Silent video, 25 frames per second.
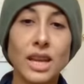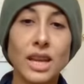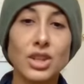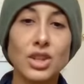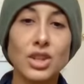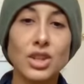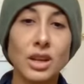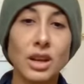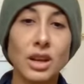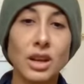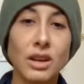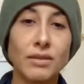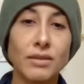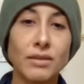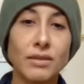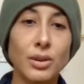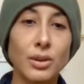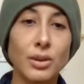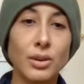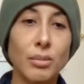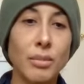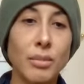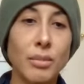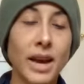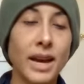edge of
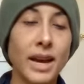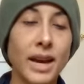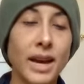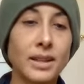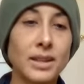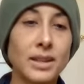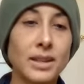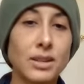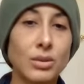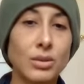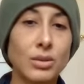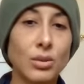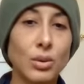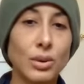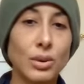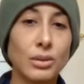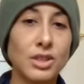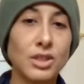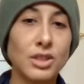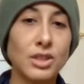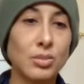your mat or